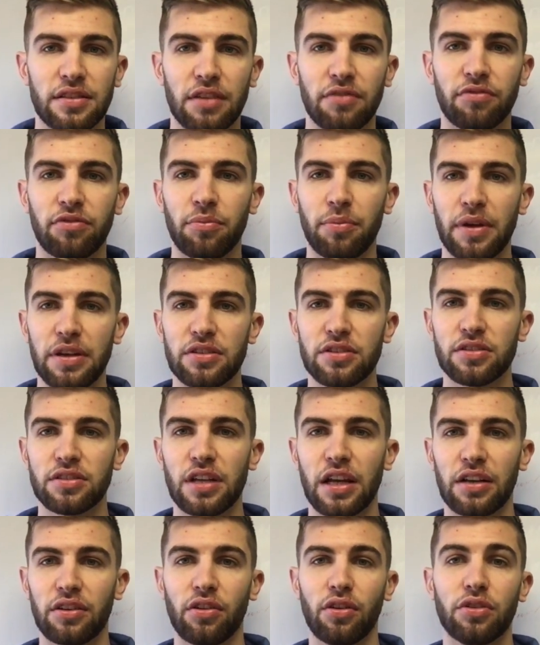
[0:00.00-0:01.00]
information
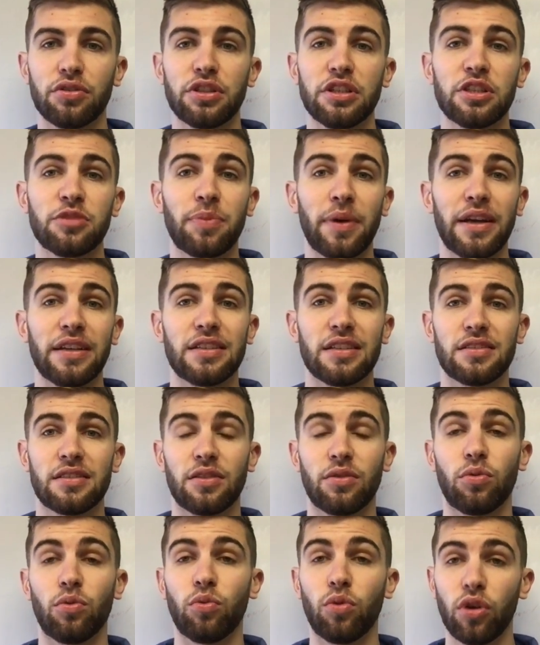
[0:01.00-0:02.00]
technology spaces in
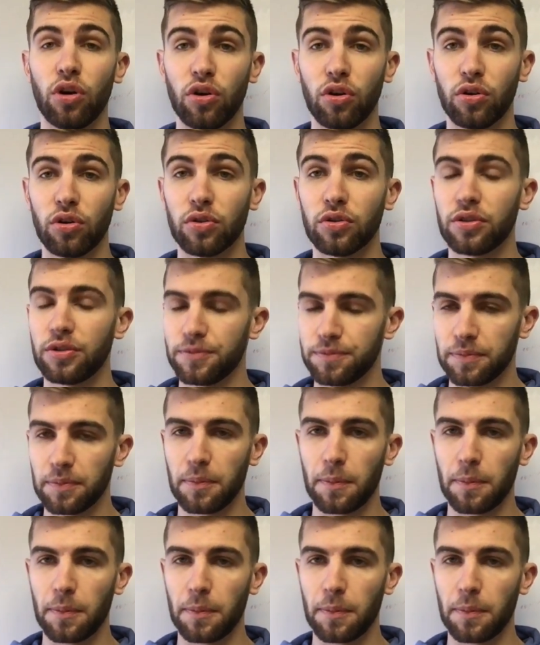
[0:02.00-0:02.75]
the world